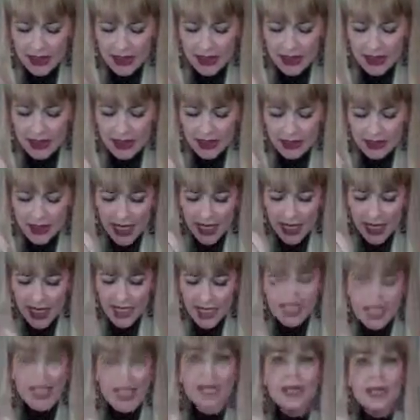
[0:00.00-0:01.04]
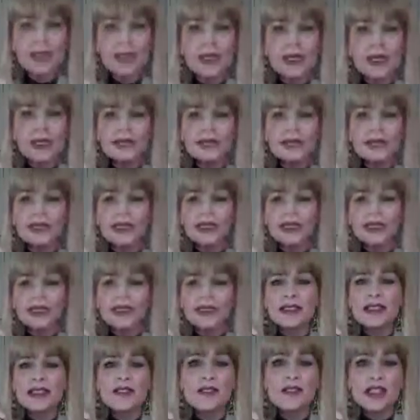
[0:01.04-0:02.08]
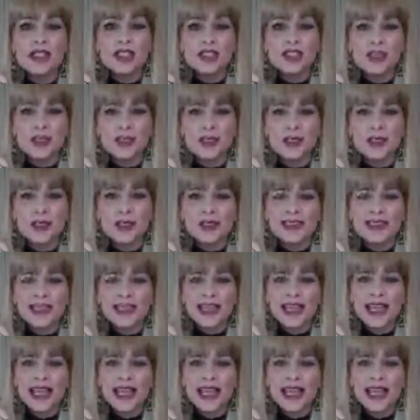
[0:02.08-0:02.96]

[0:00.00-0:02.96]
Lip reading: some ham and beans and vegetables